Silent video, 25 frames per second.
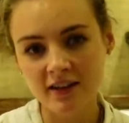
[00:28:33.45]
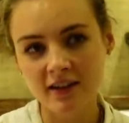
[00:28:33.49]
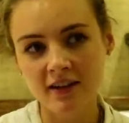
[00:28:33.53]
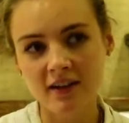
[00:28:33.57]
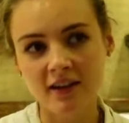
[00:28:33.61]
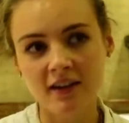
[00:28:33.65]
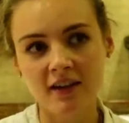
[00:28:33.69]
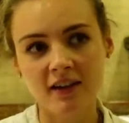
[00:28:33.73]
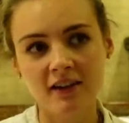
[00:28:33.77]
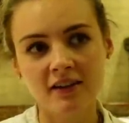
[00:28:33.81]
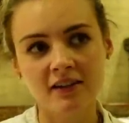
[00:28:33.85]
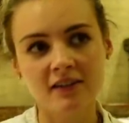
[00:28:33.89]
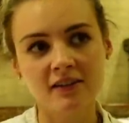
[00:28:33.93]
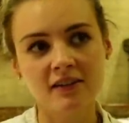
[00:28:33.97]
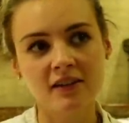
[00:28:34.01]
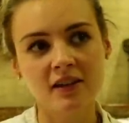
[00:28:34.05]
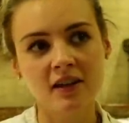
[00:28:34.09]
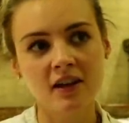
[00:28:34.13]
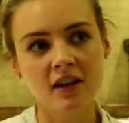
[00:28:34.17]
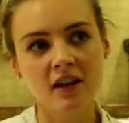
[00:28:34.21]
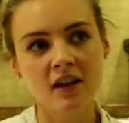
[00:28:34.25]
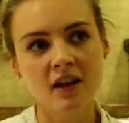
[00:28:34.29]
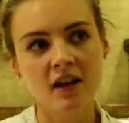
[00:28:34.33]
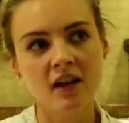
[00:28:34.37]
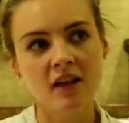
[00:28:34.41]
and
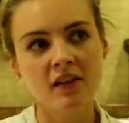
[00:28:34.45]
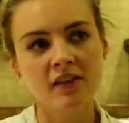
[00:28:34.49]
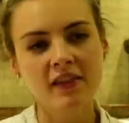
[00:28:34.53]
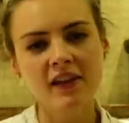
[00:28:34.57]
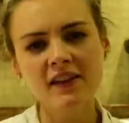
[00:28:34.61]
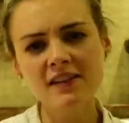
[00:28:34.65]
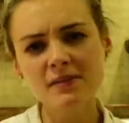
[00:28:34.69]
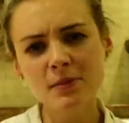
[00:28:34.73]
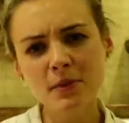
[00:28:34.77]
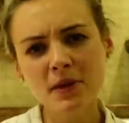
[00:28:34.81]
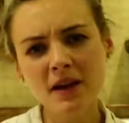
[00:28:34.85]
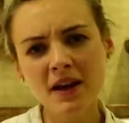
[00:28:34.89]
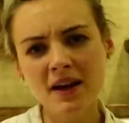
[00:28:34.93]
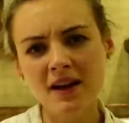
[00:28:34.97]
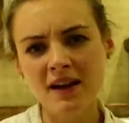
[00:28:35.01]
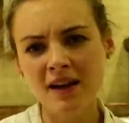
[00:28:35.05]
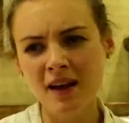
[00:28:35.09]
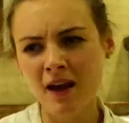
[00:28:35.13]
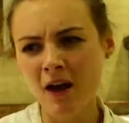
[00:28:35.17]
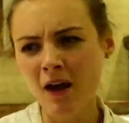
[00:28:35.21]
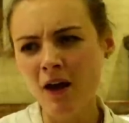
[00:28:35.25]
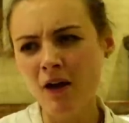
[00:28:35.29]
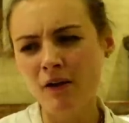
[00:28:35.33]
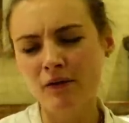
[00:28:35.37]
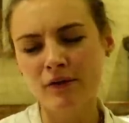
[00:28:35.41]
that's what I
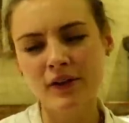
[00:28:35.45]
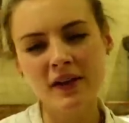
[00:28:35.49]
love.